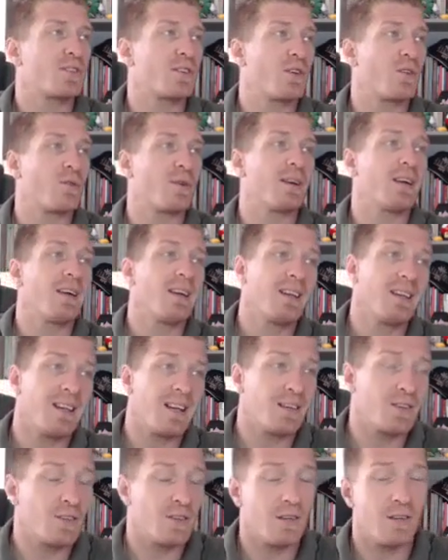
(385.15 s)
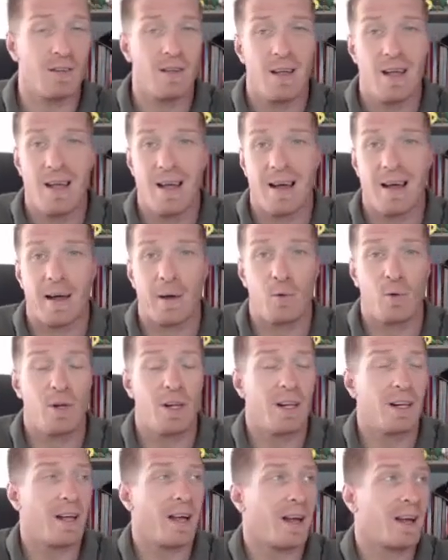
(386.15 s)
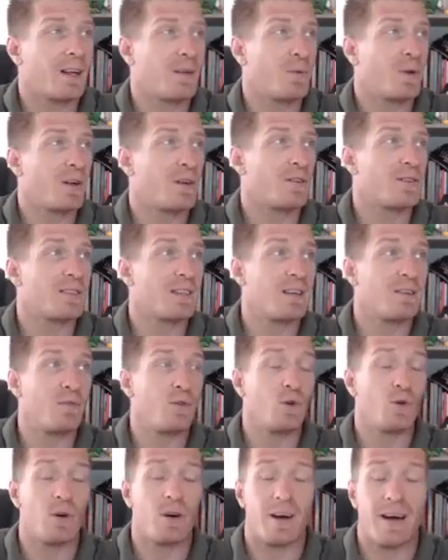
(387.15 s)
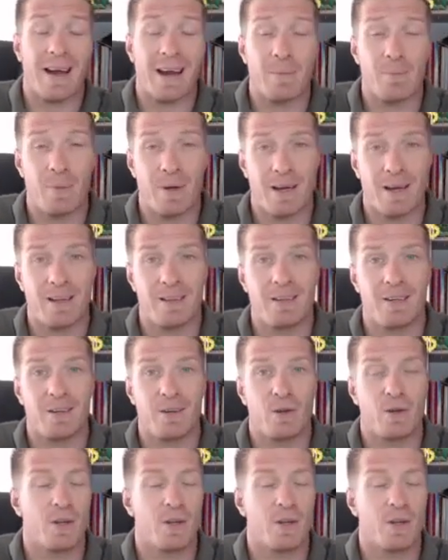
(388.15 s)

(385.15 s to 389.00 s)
So in a nutshell, I really like it because if you are a beginner,